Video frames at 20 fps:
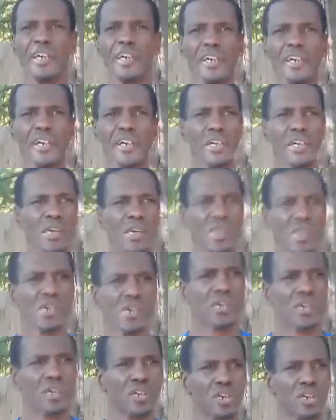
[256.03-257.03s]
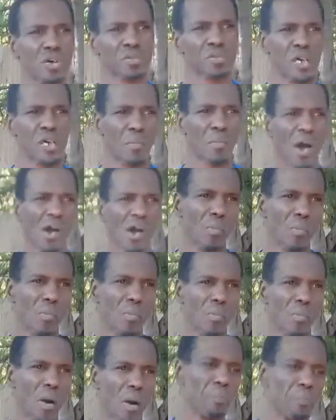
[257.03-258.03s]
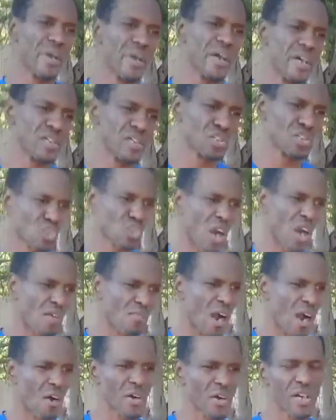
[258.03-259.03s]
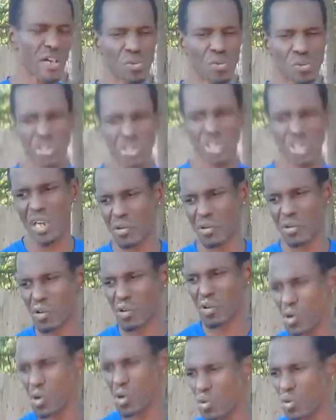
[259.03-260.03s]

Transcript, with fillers: Nene, you know what I'm saying? My Benz driver out here on Share Road who was